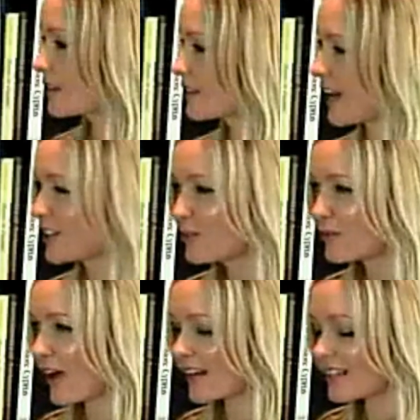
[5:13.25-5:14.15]
Can you
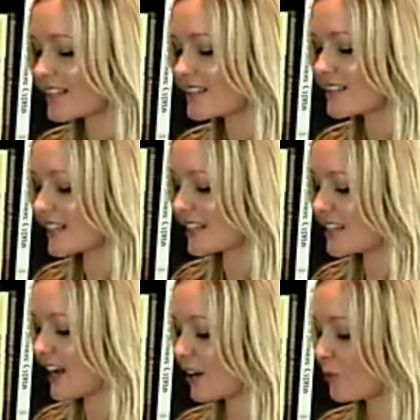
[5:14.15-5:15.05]
provide any
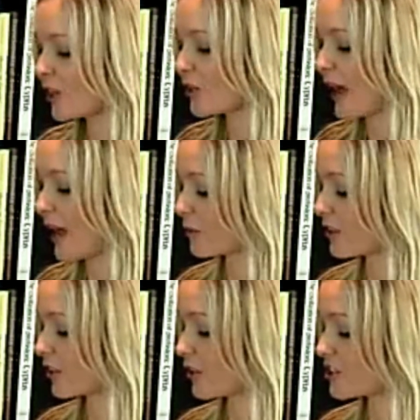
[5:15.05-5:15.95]
detail on where you are at with
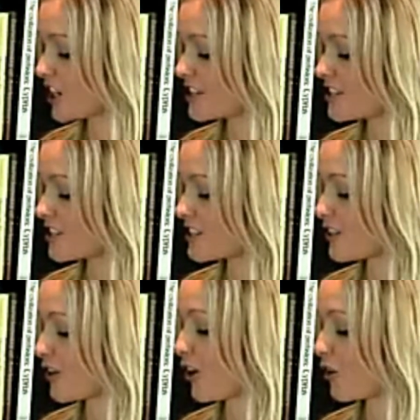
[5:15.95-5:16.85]
negotiations
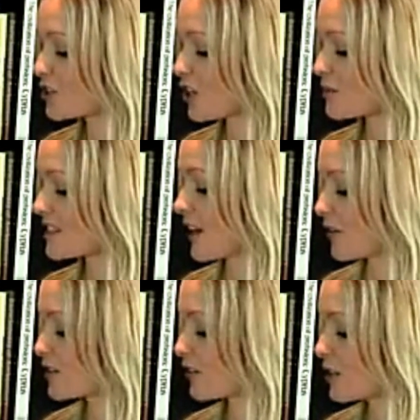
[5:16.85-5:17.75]
on long-term
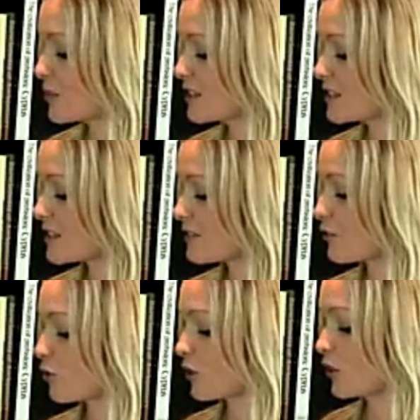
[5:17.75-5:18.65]
sales agreements
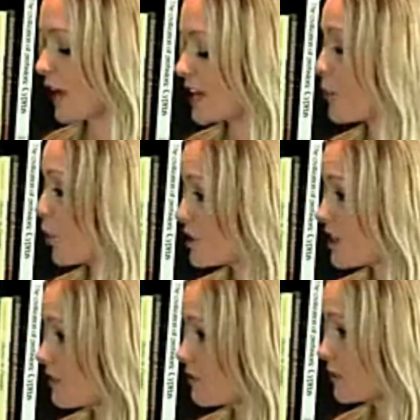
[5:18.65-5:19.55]
for uranium
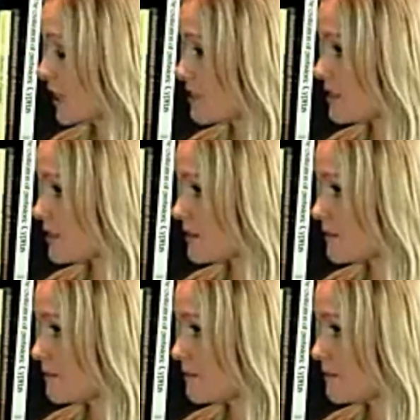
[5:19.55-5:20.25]
oxide from Lance?